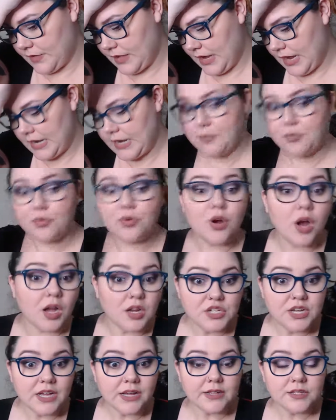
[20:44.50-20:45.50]
Any
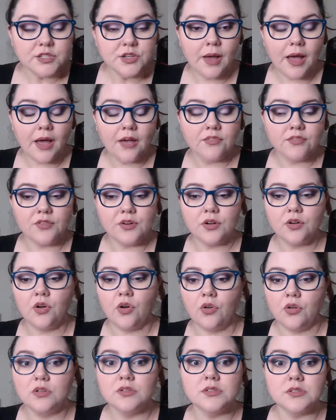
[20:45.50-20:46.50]
projects you have for
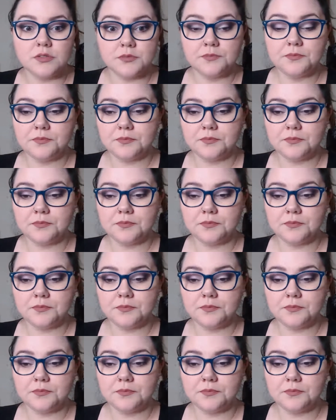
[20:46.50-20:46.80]
goals?